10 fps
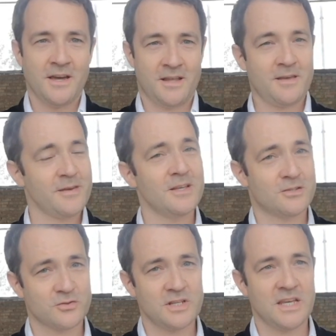And I think
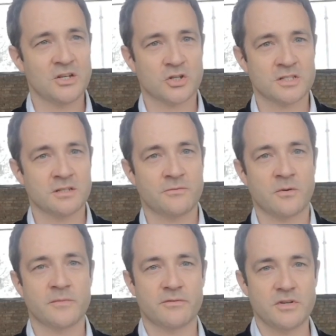it's really interesting
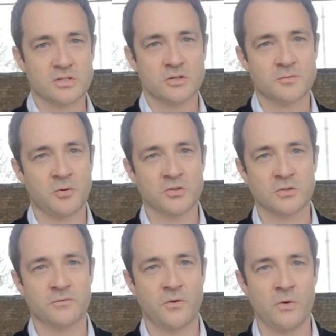from the research point
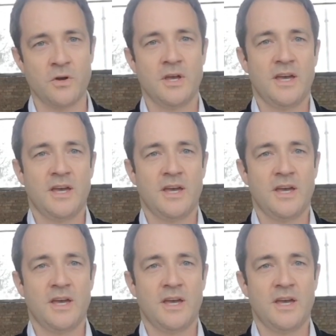of view.